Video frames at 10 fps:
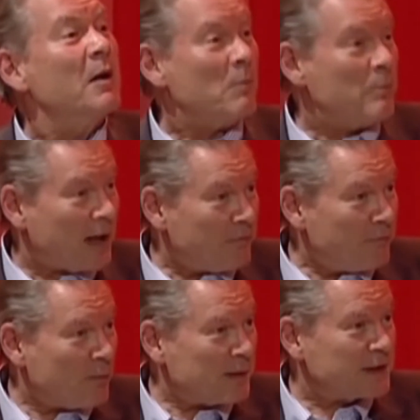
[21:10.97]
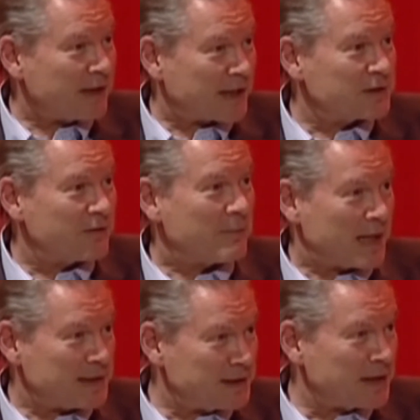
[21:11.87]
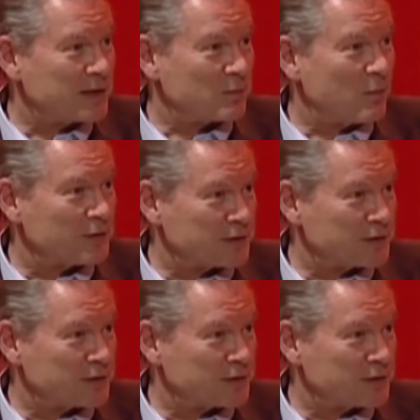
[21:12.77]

by a former director of MI6 was,